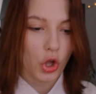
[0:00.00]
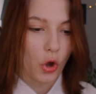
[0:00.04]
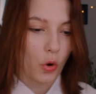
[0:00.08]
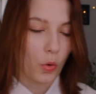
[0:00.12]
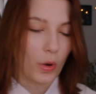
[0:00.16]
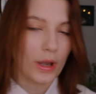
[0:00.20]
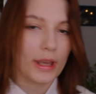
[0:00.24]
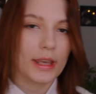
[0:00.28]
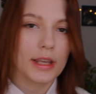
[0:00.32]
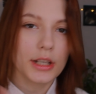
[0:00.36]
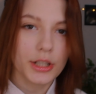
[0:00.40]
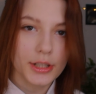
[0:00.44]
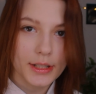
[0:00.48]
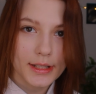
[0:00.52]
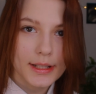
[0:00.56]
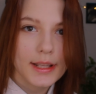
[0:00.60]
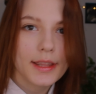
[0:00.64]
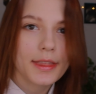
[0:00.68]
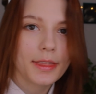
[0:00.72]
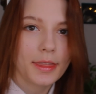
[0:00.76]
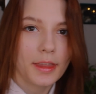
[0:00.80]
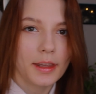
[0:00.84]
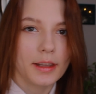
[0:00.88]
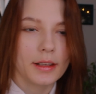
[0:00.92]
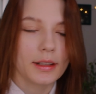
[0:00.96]
So here's the
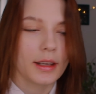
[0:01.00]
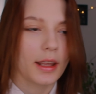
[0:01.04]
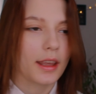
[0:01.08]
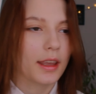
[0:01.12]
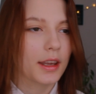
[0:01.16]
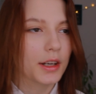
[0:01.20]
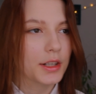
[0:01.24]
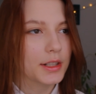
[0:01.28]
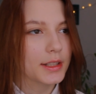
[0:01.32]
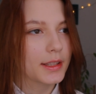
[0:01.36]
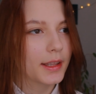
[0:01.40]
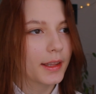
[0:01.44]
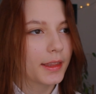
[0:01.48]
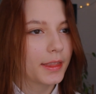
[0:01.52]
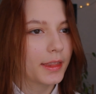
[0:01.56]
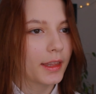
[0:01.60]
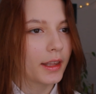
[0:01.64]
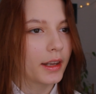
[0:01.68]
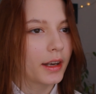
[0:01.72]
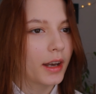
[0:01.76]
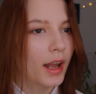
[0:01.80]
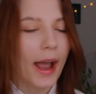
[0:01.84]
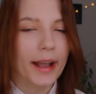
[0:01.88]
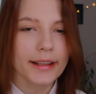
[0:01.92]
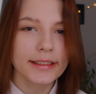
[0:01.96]
thing, here's the
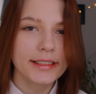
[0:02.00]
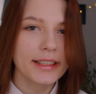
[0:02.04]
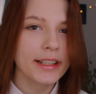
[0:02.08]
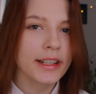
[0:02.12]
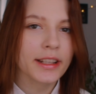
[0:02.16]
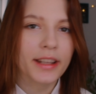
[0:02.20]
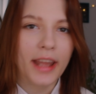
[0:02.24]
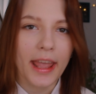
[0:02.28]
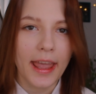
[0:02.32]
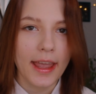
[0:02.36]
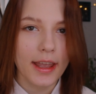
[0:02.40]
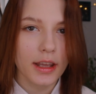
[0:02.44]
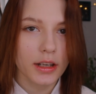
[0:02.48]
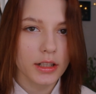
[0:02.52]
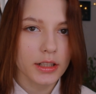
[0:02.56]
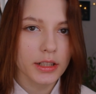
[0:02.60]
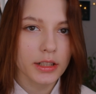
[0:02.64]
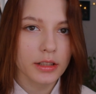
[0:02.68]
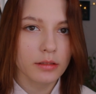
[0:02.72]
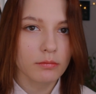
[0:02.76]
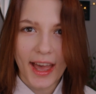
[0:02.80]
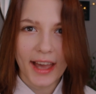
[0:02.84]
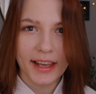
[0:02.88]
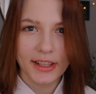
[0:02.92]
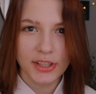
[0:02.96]
thing. I didn't hate
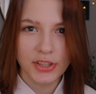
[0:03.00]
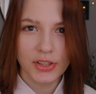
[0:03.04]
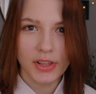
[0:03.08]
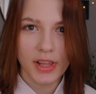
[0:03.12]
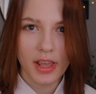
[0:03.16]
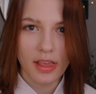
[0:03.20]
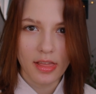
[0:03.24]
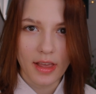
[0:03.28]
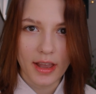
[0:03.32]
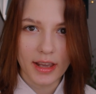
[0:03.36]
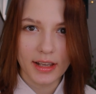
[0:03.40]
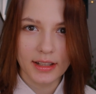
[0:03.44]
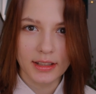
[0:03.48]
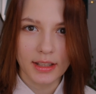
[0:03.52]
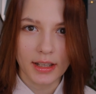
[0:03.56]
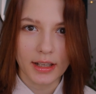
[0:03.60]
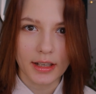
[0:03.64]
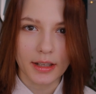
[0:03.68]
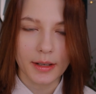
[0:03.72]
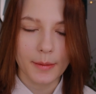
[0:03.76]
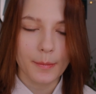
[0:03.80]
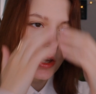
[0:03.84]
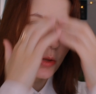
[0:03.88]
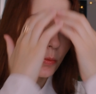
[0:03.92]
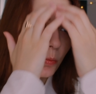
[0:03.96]
it, I actually liked
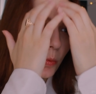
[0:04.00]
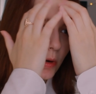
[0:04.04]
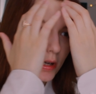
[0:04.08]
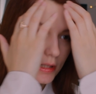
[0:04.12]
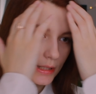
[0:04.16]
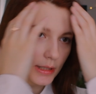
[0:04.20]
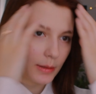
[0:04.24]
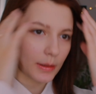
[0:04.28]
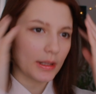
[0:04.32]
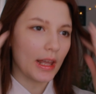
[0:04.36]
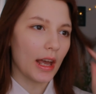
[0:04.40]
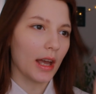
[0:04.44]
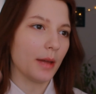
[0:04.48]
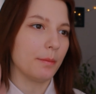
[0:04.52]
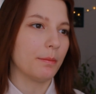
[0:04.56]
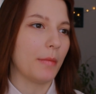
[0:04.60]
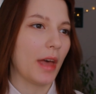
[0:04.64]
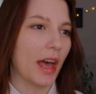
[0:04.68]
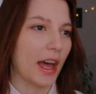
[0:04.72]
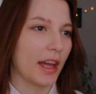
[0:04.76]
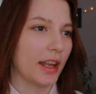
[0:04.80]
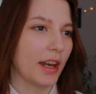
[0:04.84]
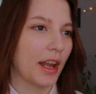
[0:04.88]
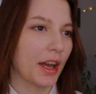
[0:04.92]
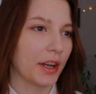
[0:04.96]
it. It wasn't that
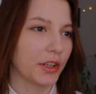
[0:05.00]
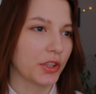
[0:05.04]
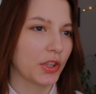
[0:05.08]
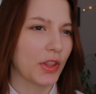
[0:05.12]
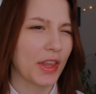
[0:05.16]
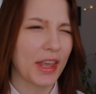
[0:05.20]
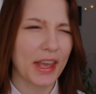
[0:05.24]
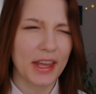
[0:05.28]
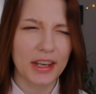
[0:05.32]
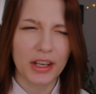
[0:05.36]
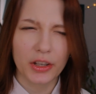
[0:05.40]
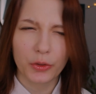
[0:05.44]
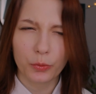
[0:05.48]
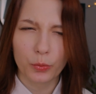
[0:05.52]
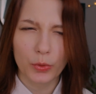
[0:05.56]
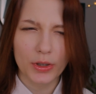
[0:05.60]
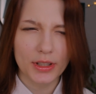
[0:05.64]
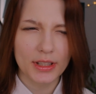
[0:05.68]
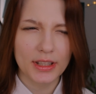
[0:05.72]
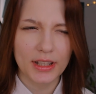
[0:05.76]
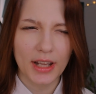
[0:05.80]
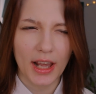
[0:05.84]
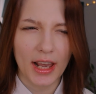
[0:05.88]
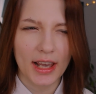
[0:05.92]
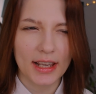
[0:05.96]
bad actually, and it
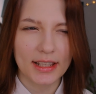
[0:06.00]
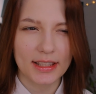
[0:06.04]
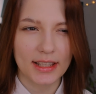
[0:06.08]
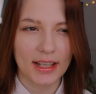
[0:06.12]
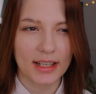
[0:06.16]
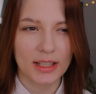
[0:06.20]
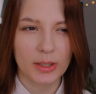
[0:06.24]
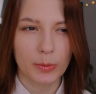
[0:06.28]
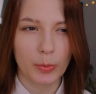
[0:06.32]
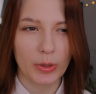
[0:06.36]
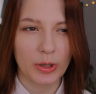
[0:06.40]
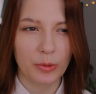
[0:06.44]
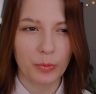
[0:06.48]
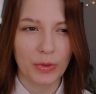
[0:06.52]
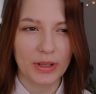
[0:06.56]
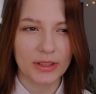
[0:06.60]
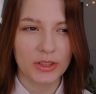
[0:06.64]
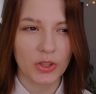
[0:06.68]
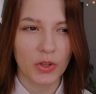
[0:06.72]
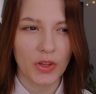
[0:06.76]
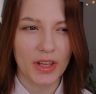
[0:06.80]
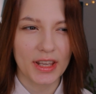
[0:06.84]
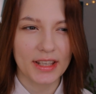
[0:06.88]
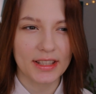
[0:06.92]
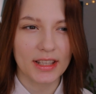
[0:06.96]
wasn't as
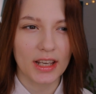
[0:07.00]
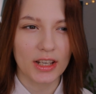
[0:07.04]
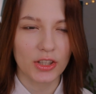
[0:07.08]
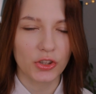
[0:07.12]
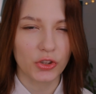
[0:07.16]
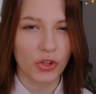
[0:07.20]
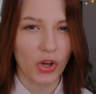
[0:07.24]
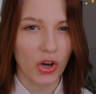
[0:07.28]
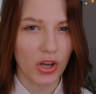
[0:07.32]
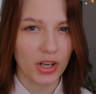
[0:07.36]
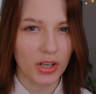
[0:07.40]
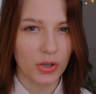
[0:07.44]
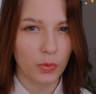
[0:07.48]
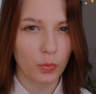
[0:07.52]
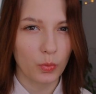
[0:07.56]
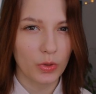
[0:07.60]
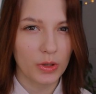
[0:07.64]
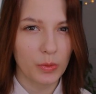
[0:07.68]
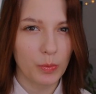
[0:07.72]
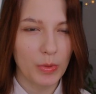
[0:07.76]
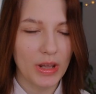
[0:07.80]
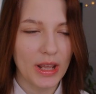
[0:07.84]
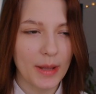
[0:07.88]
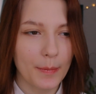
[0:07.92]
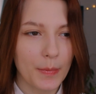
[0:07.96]
experimental as I thought it
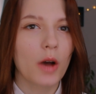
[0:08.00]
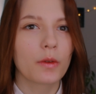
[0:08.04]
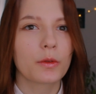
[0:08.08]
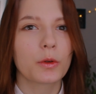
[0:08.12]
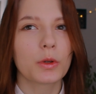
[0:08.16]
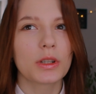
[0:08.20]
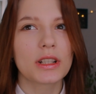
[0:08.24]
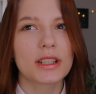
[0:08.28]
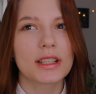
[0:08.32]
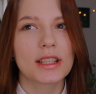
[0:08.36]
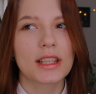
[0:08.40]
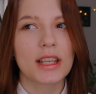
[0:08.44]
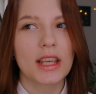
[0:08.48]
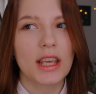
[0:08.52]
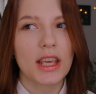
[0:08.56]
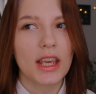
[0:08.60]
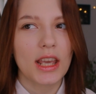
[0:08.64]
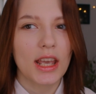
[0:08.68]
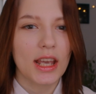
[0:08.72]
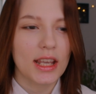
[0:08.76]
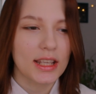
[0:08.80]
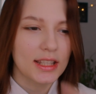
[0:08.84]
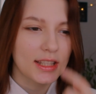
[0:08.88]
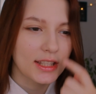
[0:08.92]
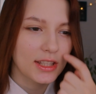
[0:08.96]
would be. Of course,
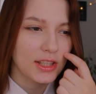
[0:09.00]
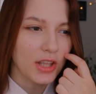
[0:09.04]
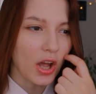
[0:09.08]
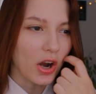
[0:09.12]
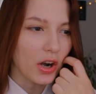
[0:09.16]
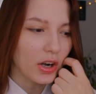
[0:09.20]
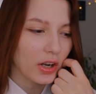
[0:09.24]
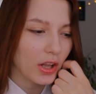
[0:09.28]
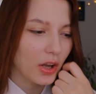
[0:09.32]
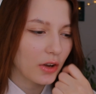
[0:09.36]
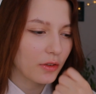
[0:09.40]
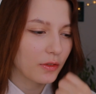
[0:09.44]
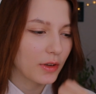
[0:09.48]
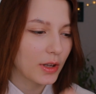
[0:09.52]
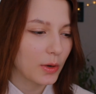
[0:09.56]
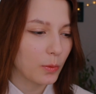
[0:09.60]
the start of